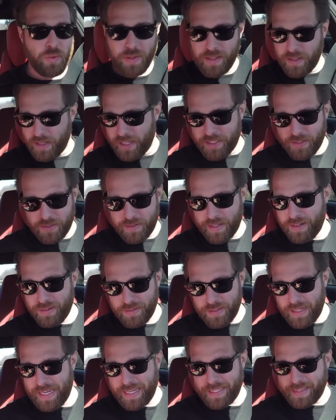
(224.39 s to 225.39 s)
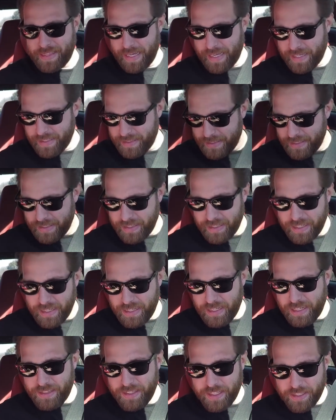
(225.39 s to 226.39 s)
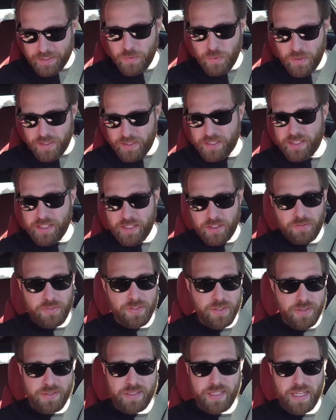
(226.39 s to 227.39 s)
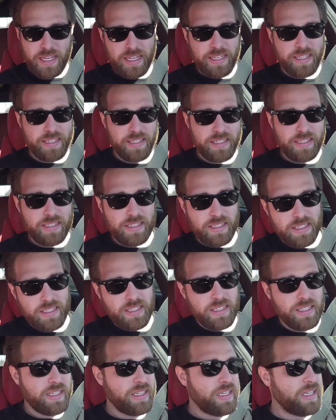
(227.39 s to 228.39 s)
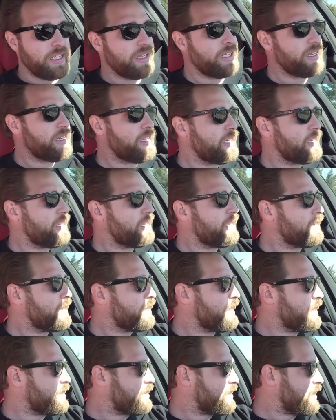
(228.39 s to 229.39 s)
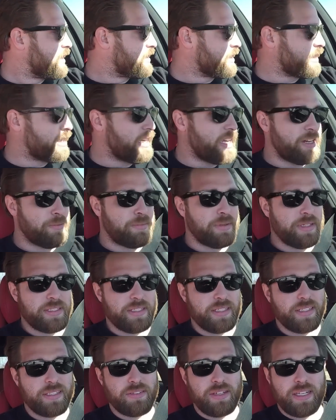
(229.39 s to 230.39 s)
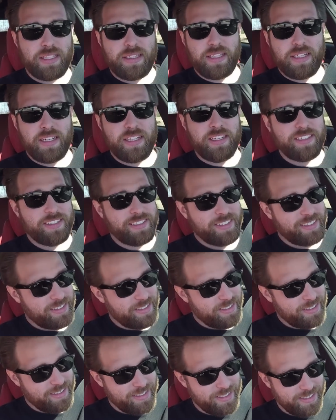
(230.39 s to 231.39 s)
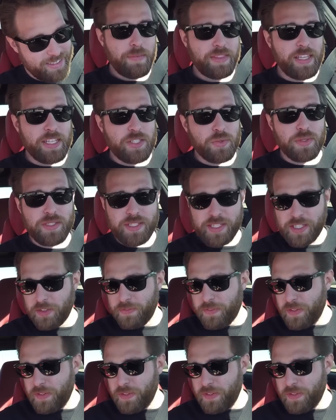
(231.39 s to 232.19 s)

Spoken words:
will. I don't like that. This one still feels like, that's a cow pissing right there. I mean, this one still